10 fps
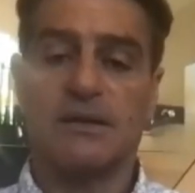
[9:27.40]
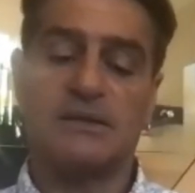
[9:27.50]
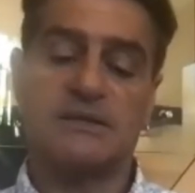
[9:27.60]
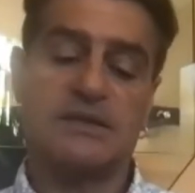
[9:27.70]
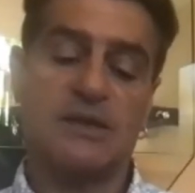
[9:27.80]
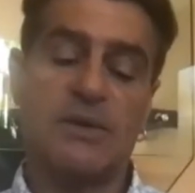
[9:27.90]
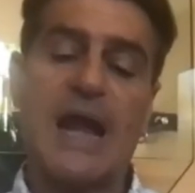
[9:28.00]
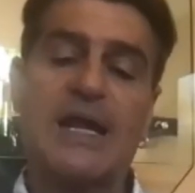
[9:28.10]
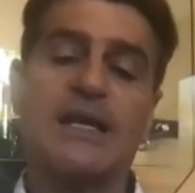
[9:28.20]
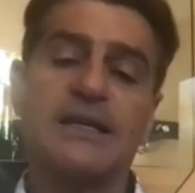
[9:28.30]
it's the
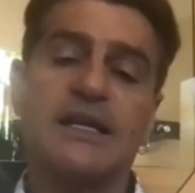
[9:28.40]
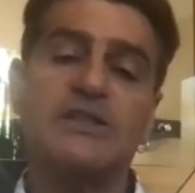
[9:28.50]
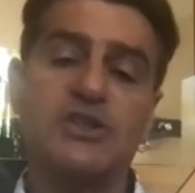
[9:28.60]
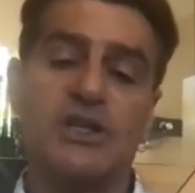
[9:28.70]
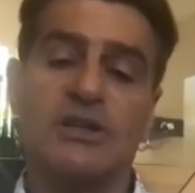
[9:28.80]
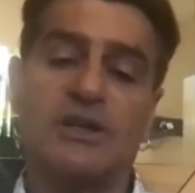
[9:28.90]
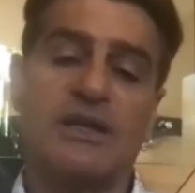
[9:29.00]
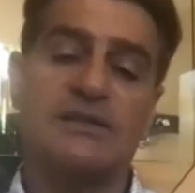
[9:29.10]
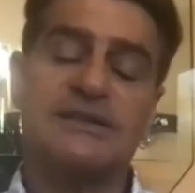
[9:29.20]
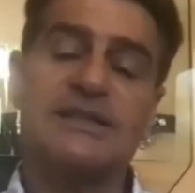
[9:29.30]
recognition
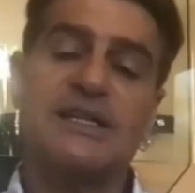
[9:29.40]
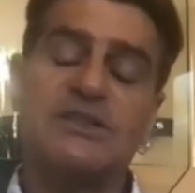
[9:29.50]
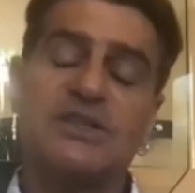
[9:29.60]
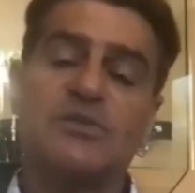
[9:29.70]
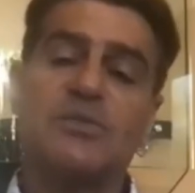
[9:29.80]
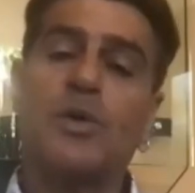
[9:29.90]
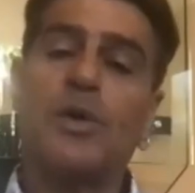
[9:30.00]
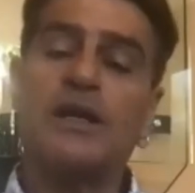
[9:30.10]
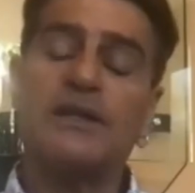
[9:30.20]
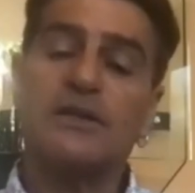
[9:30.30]
at a certain
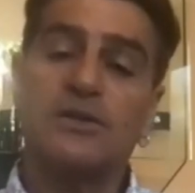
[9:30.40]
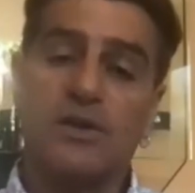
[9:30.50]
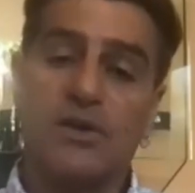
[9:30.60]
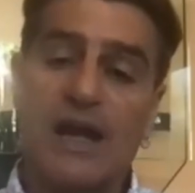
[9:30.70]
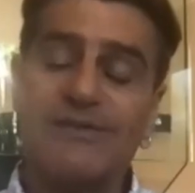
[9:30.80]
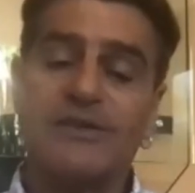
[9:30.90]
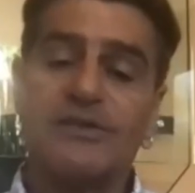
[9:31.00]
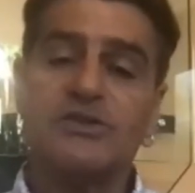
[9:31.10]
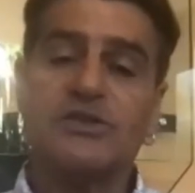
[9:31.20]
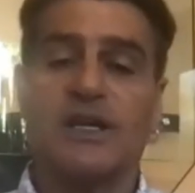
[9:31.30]
point in your
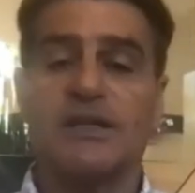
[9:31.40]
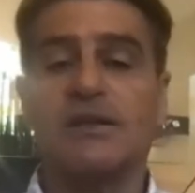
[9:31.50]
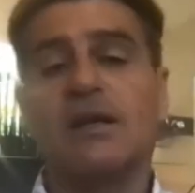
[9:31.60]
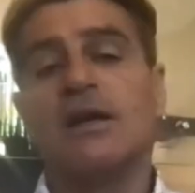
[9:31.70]
evolution,